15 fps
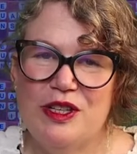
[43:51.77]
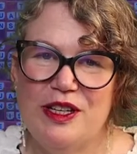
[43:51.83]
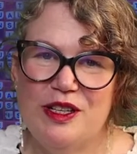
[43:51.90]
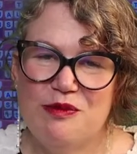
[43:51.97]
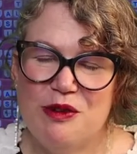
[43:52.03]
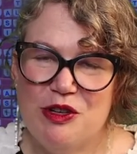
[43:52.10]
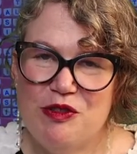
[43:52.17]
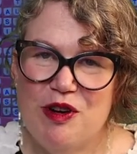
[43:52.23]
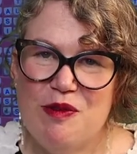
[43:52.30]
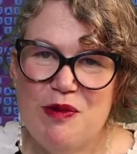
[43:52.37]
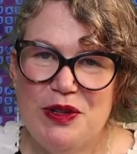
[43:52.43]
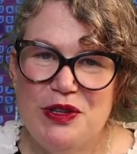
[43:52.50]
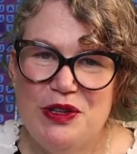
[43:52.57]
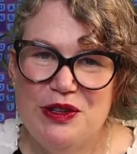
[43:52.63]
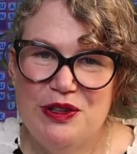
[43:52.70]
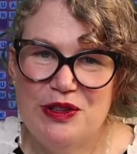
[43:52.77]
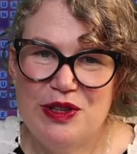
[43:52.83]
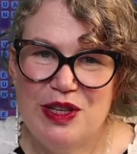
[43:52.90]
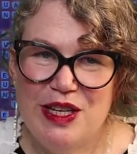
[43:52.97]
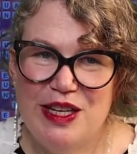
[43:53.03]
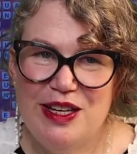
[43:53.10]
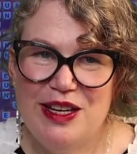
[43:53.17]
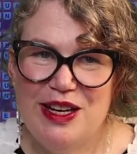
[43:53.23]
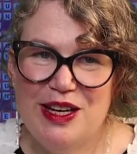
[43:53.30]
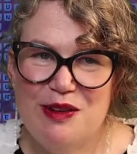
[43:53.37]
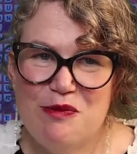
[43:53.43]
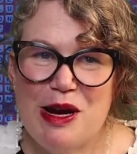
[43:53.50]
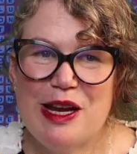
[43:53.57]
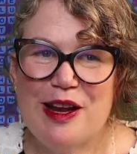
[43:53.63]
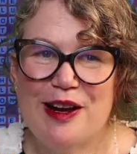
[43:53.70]
is wondering whether the
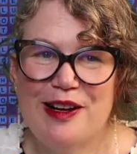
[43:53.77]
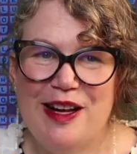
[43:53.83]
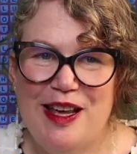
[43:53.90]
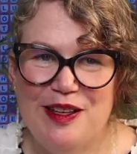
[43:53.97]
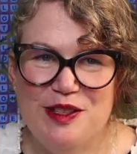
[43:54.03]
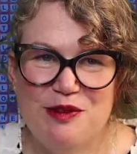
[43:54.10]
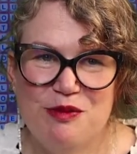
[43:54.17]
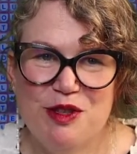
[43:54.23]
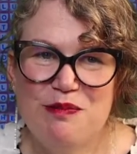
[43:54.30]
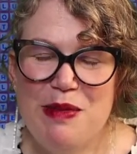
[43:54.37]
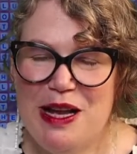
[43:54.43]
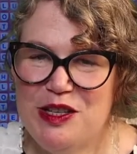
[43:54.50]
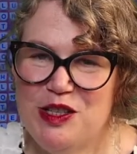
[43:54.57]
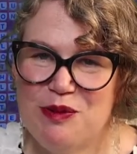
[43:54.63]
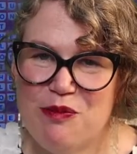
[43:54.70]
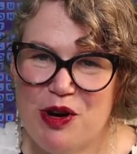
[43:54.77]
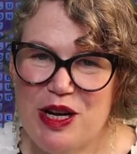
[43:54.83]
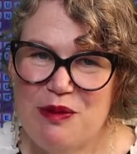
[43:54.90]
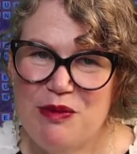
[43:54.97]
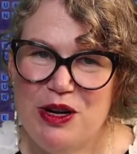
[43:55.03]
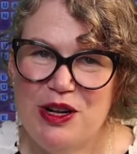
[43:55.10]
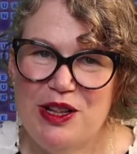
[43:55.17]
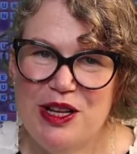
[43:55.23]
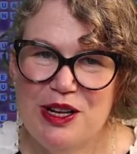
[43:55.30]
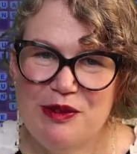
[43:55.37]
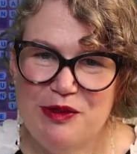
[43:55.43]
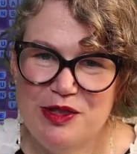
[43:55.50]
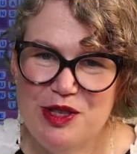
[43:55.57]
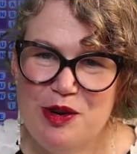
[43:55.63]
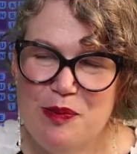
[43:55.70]
winking legs was man-spreading, but I think it
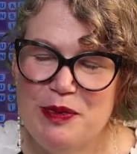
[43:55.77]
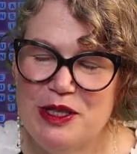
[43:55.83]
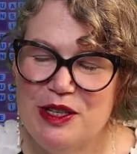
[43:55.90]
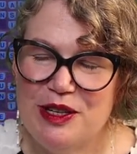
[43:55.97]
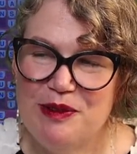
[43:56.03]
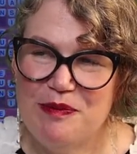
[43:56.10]
was the opposite.